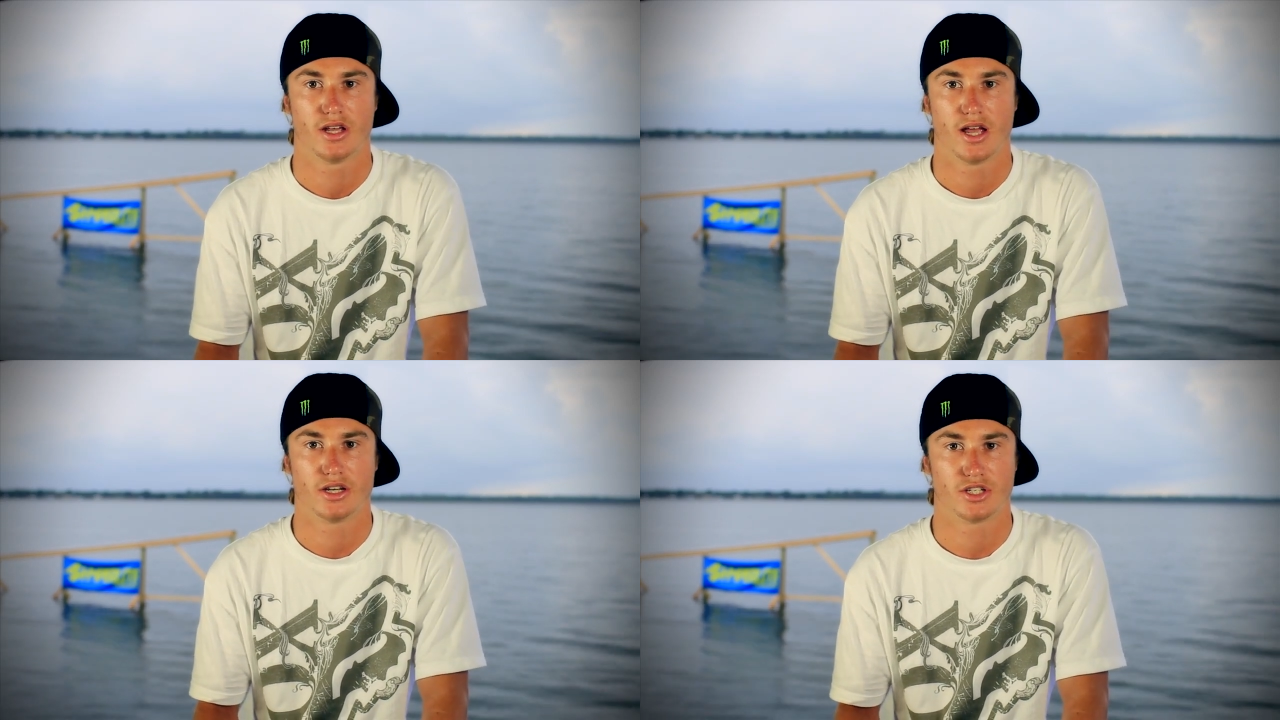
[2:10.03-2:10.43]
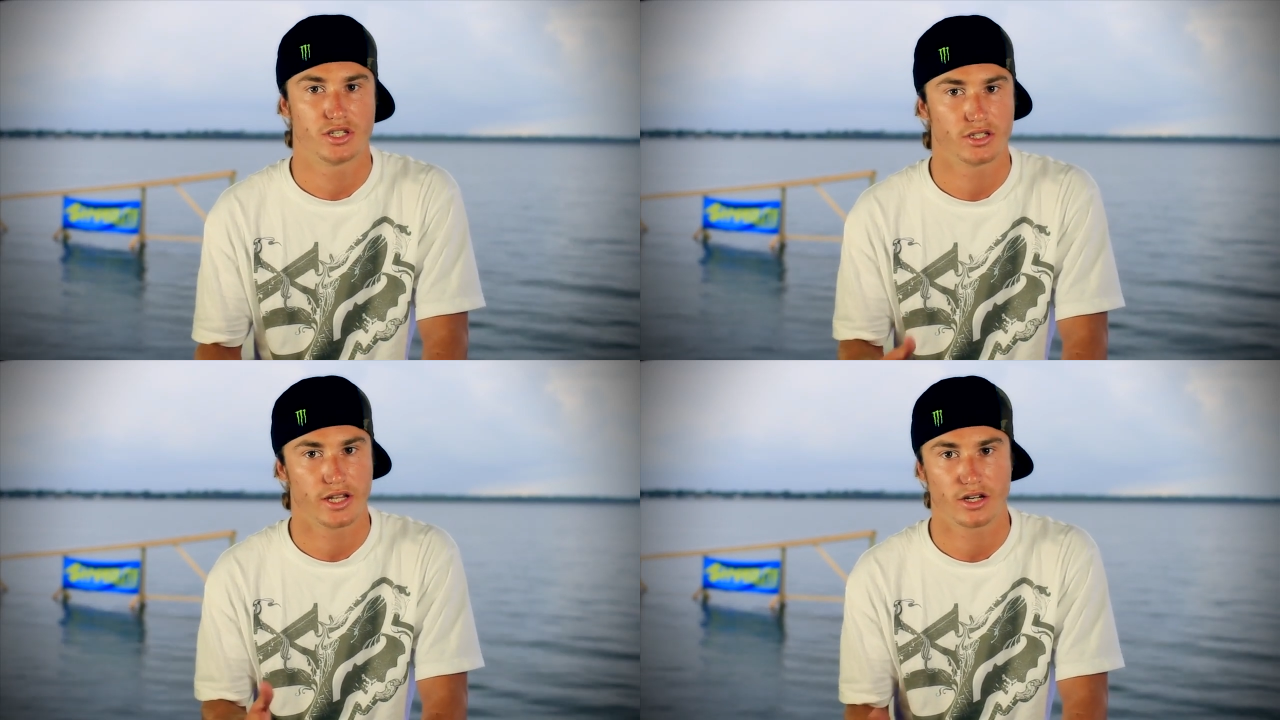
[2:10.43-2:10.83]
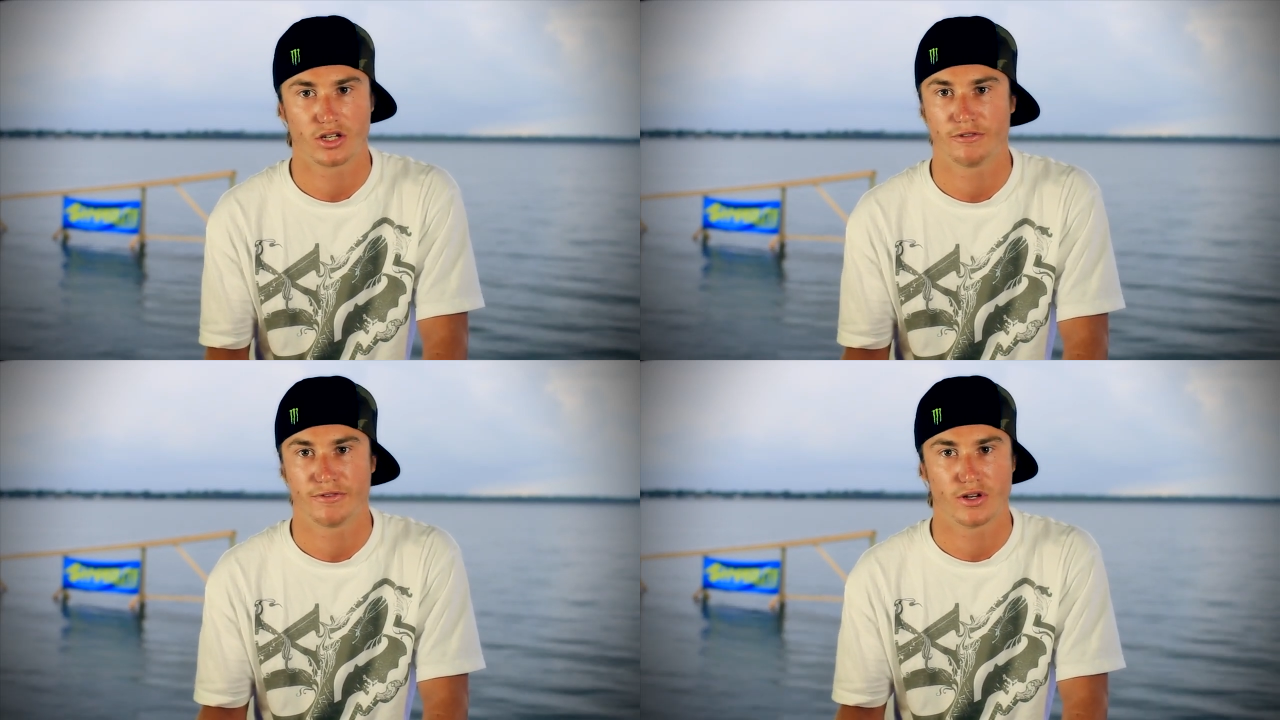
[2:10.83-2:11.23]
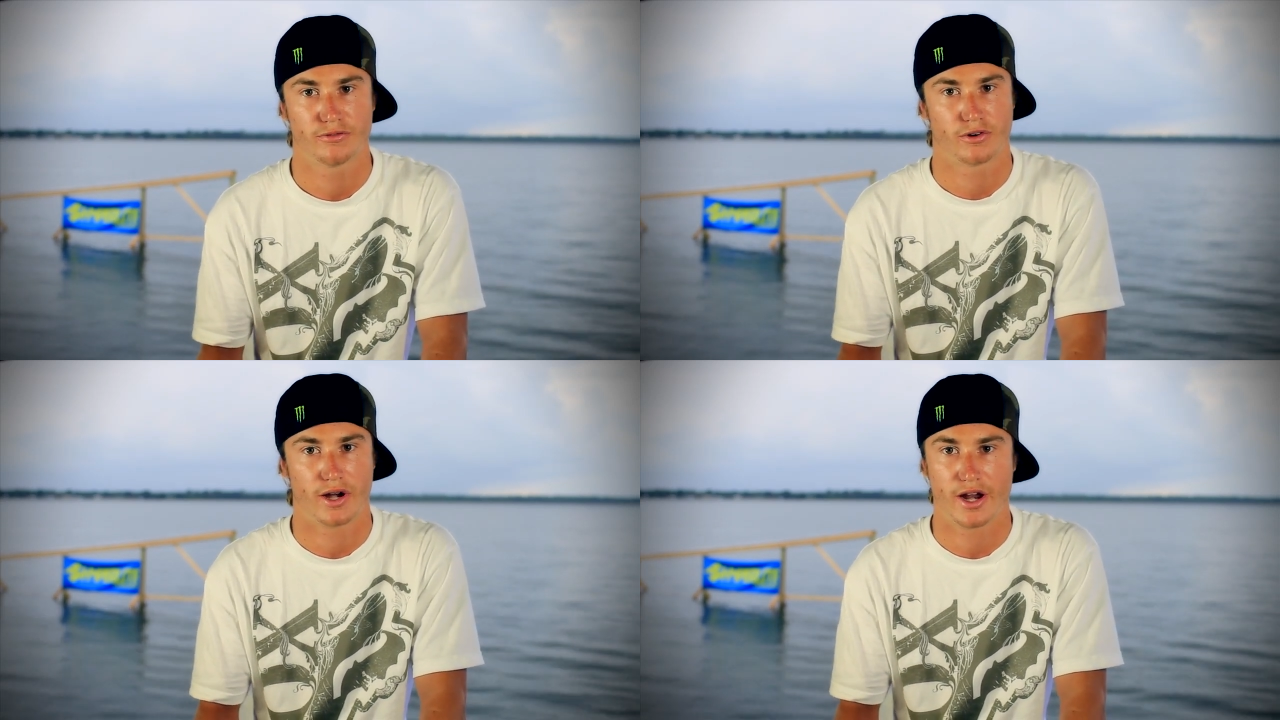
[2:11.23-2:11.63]
and you still get a good feel
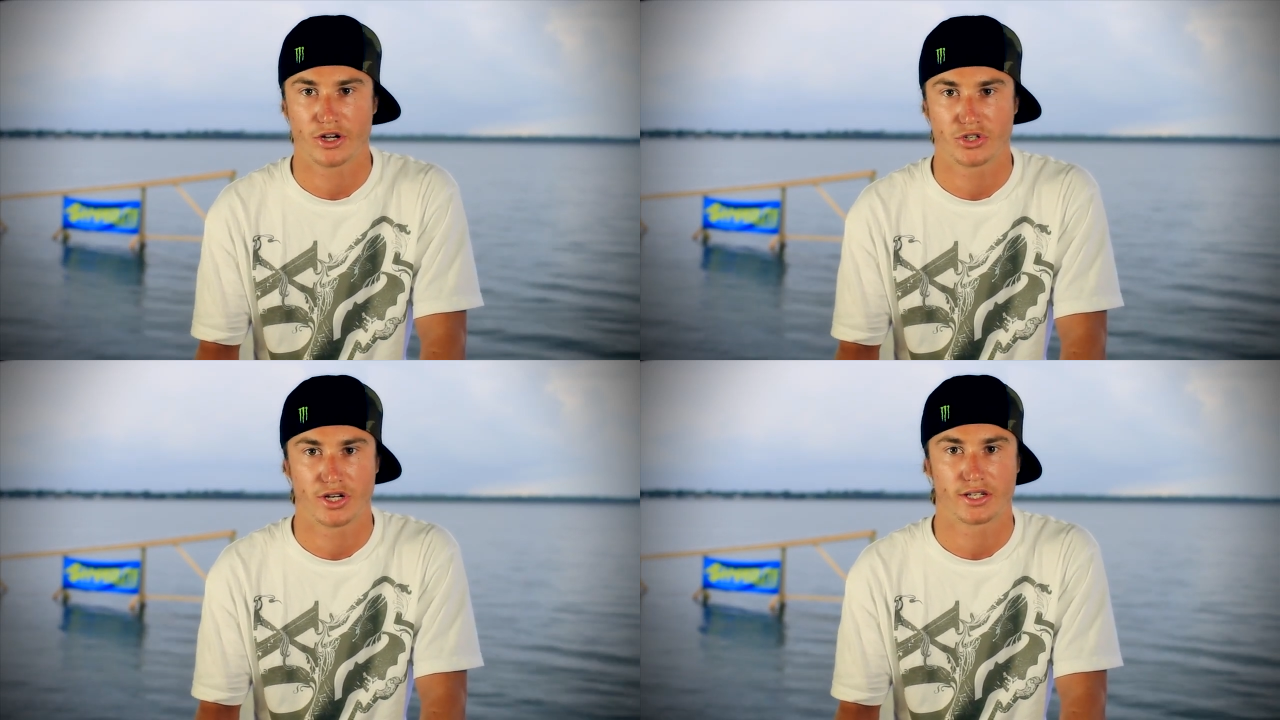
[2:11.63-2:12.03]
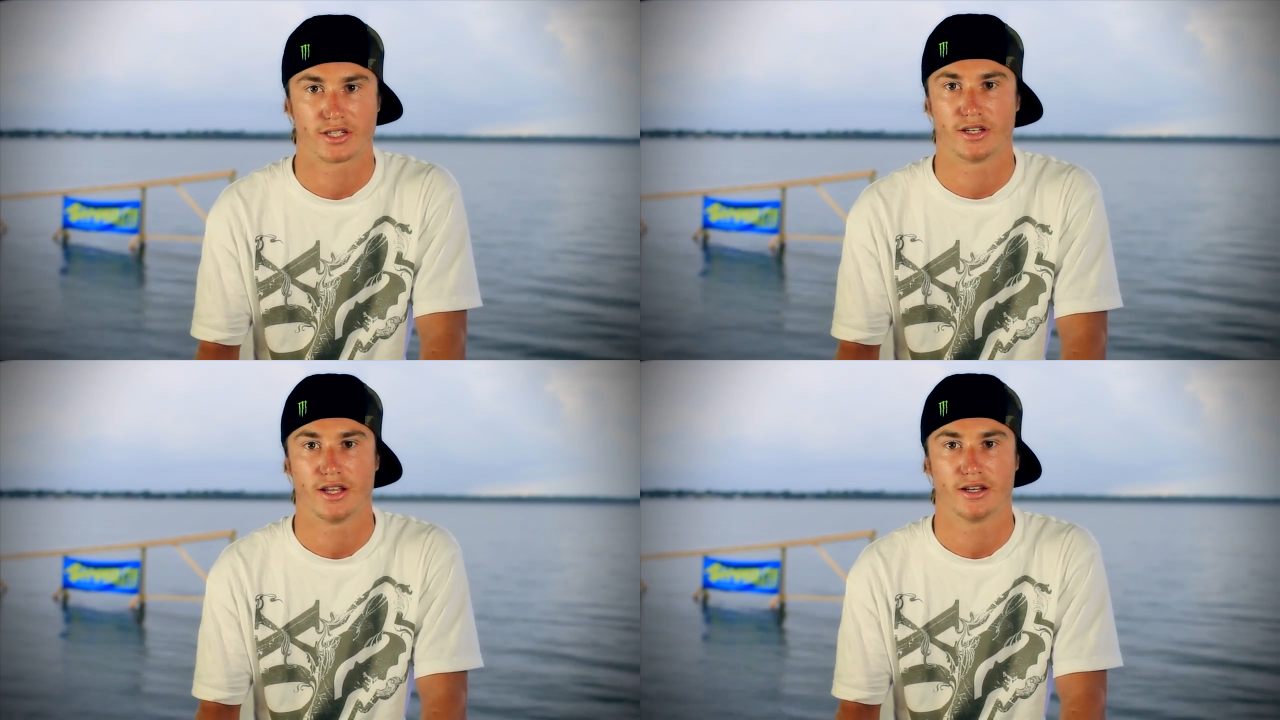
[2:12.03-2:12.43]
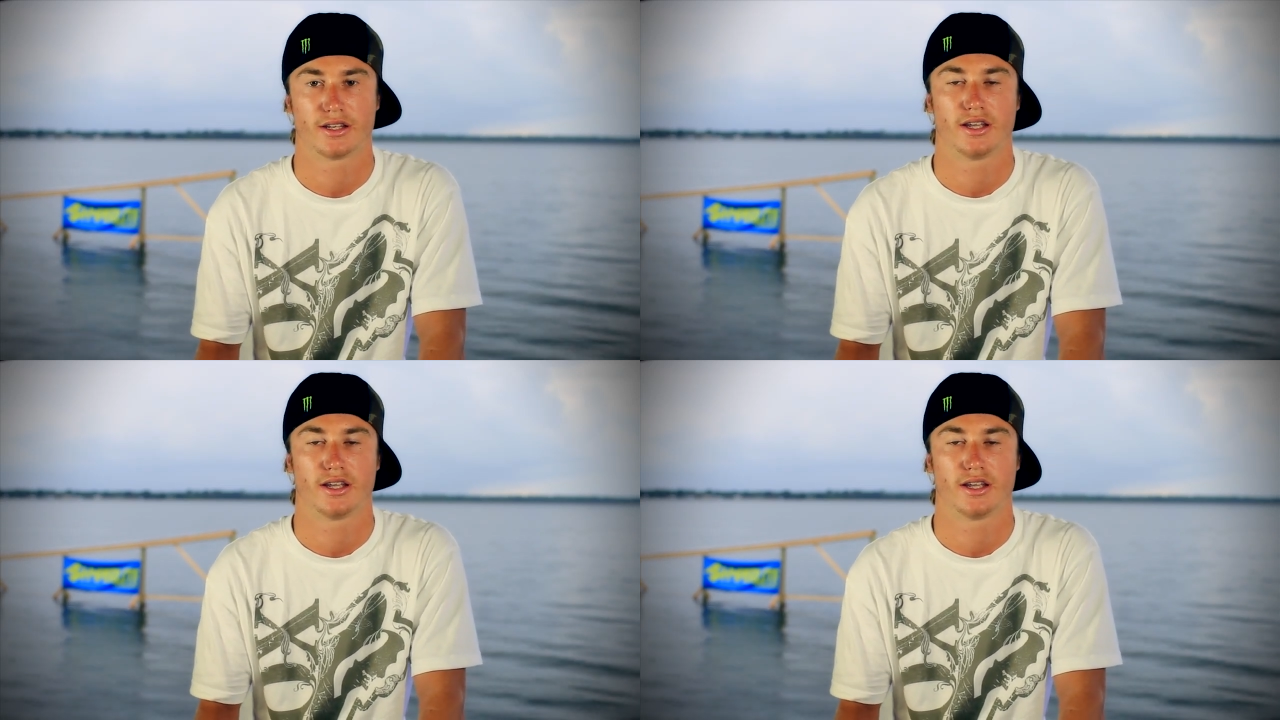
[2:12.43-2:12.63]
for air tricks and hitting